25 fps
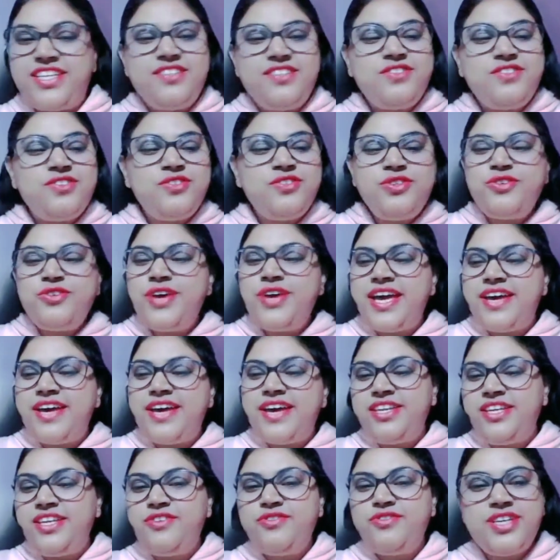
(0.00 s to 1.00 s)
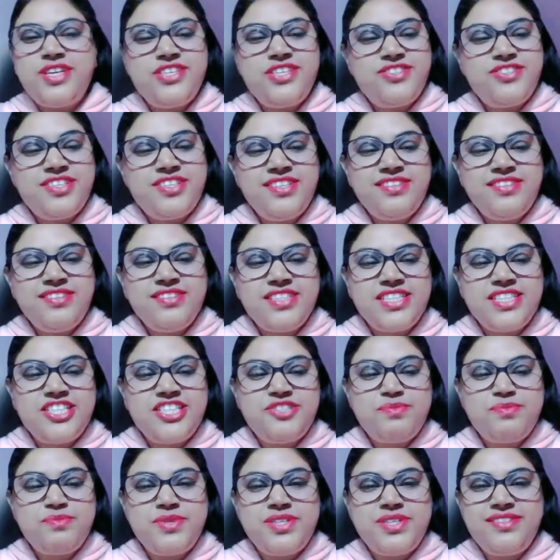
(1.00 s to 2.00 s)
So, do you have any question,
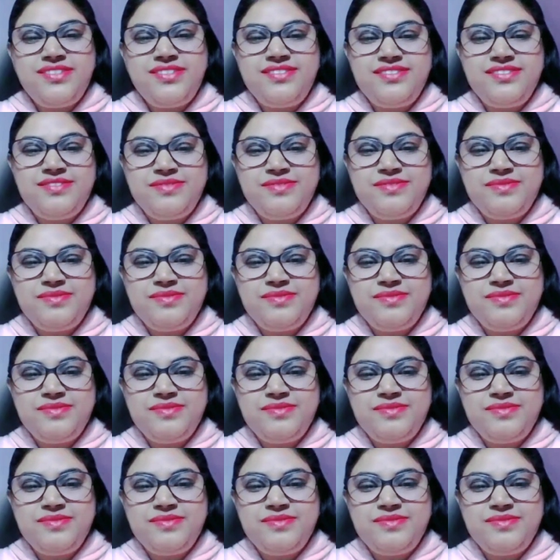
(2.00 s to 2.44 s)
Karishma?